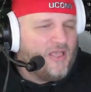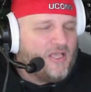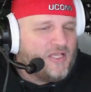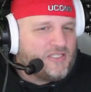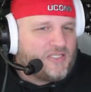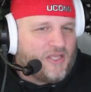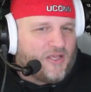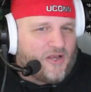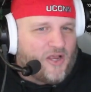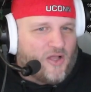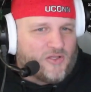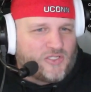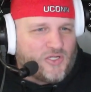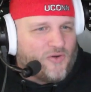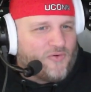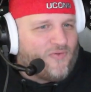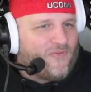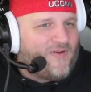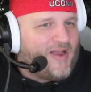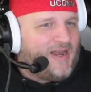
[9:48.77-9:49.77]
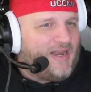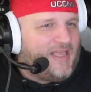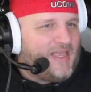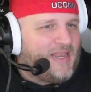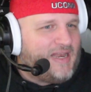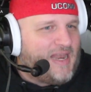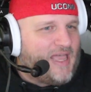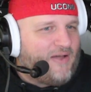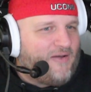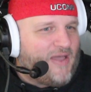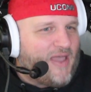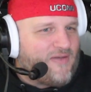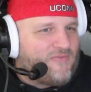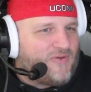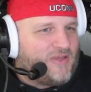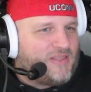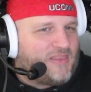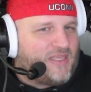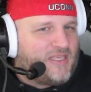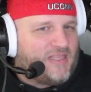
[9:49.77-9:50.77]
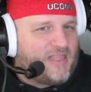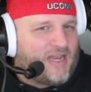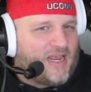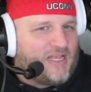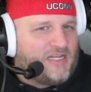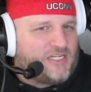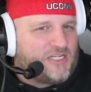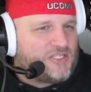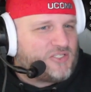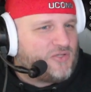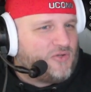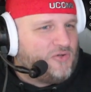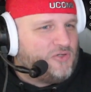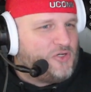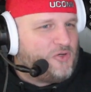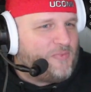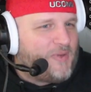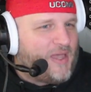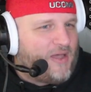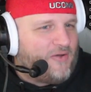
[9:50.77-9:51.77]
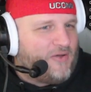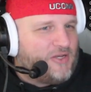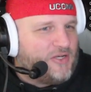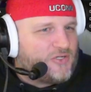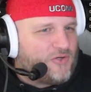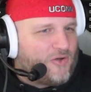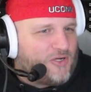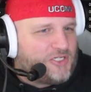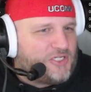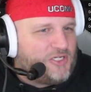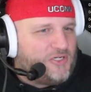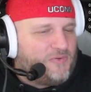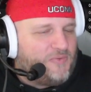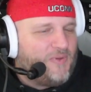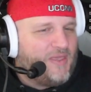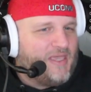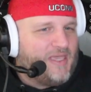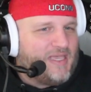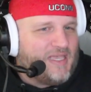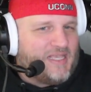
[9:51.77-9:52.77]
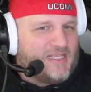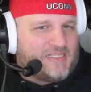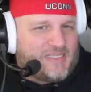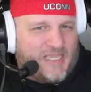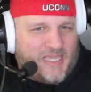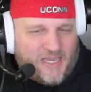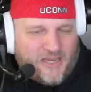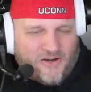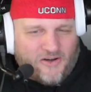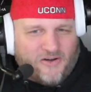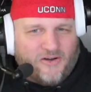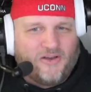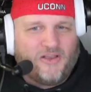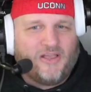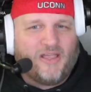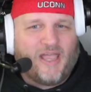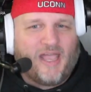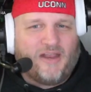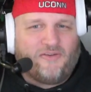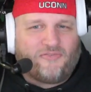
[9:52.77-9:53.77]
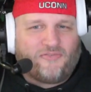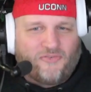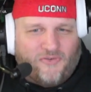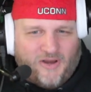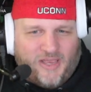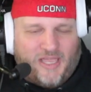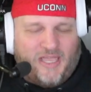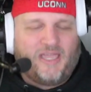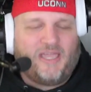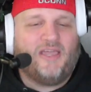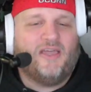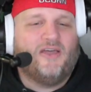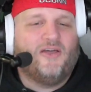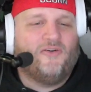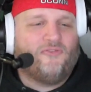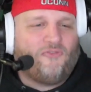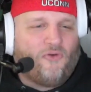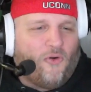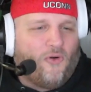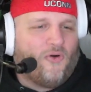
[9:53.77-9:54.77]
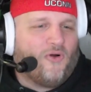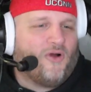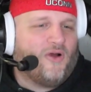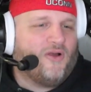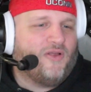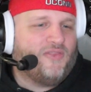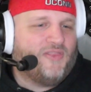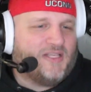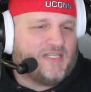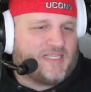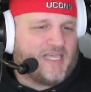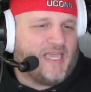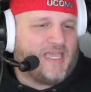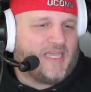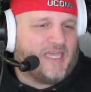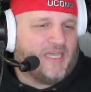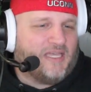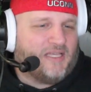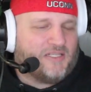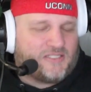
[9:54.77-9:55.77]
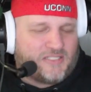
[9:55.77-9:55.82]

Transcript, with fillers: So there you go. It's overwriting it now. Everything that I just told you about and taught you is here and free for the taking.